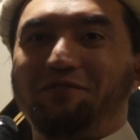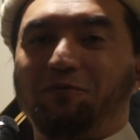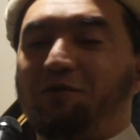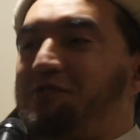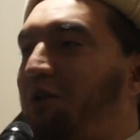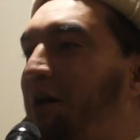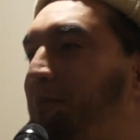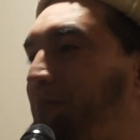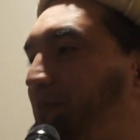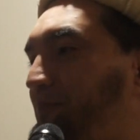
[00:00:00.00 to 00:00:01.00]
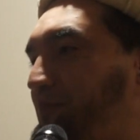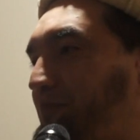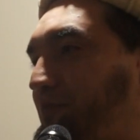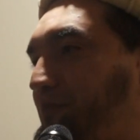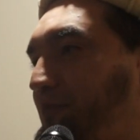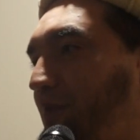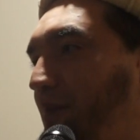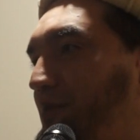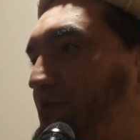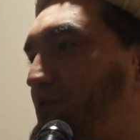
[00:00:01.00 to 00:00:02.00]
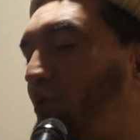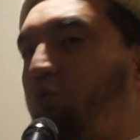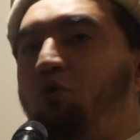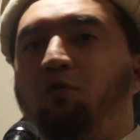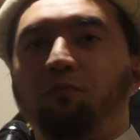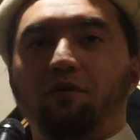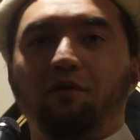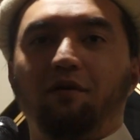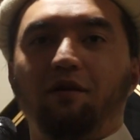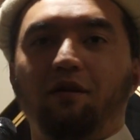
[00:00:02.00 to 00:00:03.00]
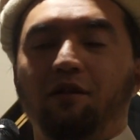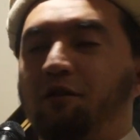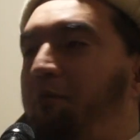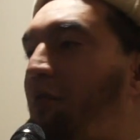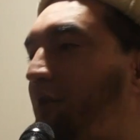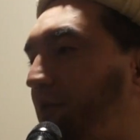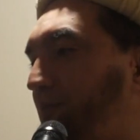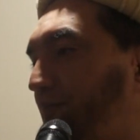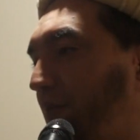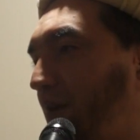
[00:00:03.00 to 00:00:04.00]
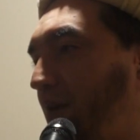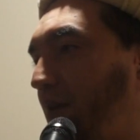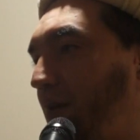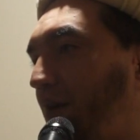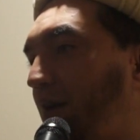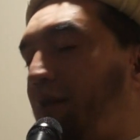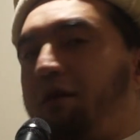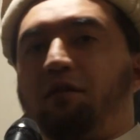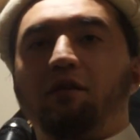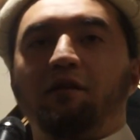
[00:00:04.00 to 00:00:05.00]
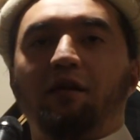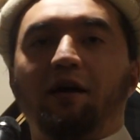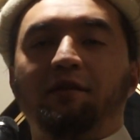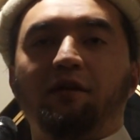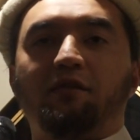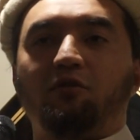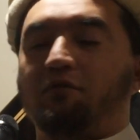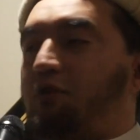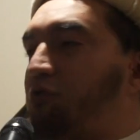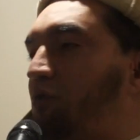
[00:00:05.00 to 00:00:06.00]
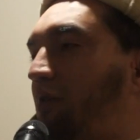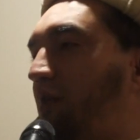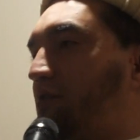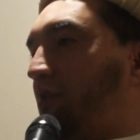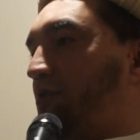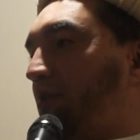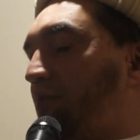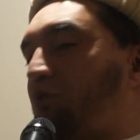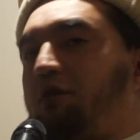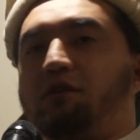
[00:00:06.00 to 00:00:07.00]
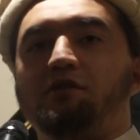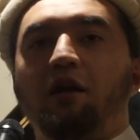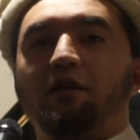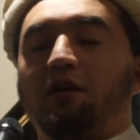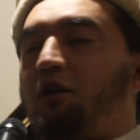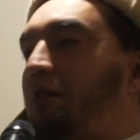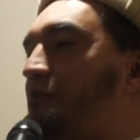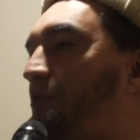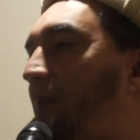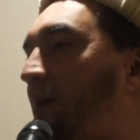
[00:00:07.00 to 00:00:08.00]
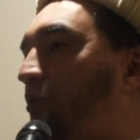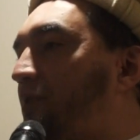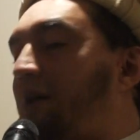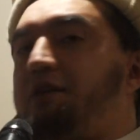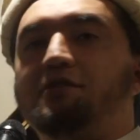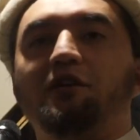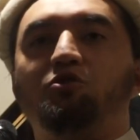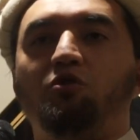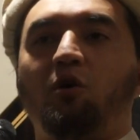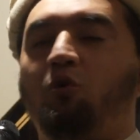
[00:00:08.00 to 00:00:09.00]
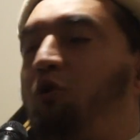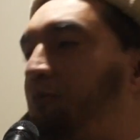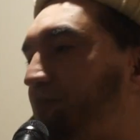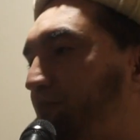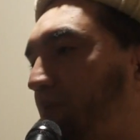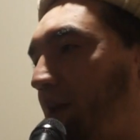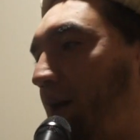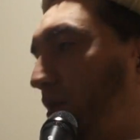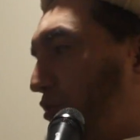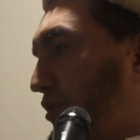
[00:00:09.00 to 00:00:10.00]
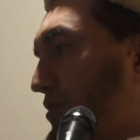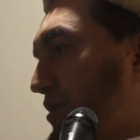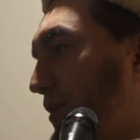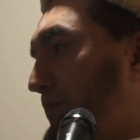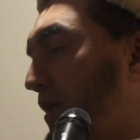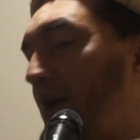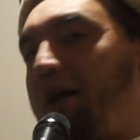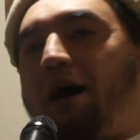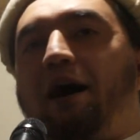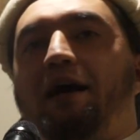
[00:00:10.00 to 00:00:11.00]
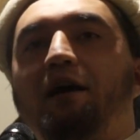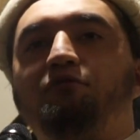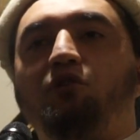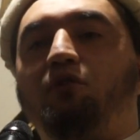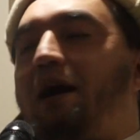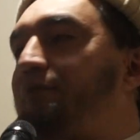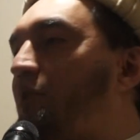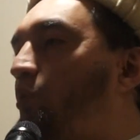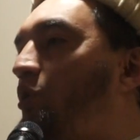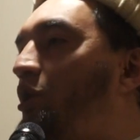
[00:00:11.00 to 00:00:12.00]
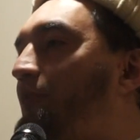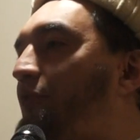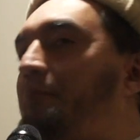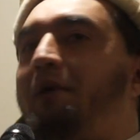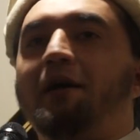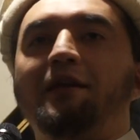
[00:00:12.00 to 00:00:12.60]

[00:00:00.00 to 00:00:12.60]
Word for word: What's rahm? It's the womb in the mother. And in the hadith, Rasulullah told us that Allah subhanahu wa ta'ala said to the womb, hadith Qudsi, I have derived the womb from my